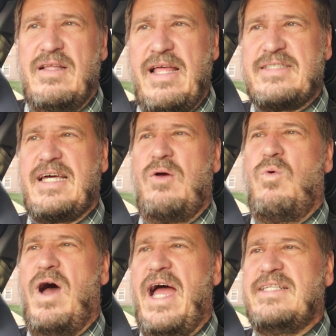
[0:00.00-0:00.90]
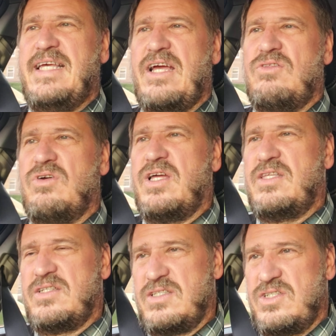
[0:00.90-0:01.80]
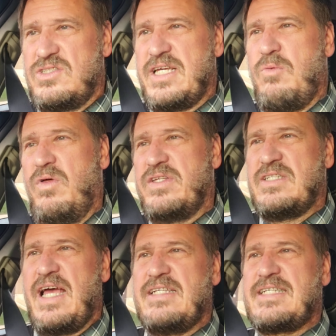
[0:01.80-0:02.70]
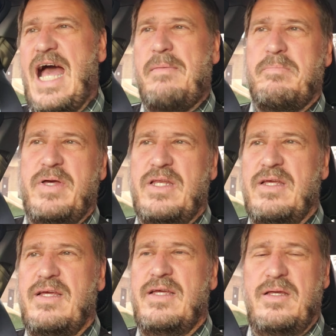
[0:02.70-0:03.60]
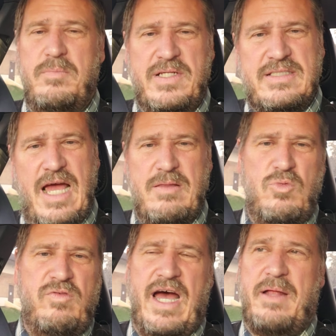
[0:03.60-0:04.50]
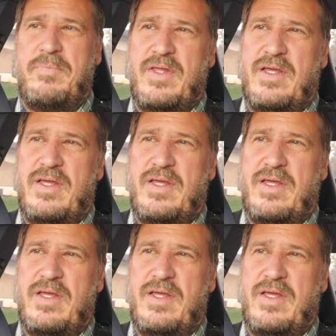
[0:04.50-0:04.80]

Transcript: that's kind of why i take a look at this and just say well it's a nice compliment but it's time to move on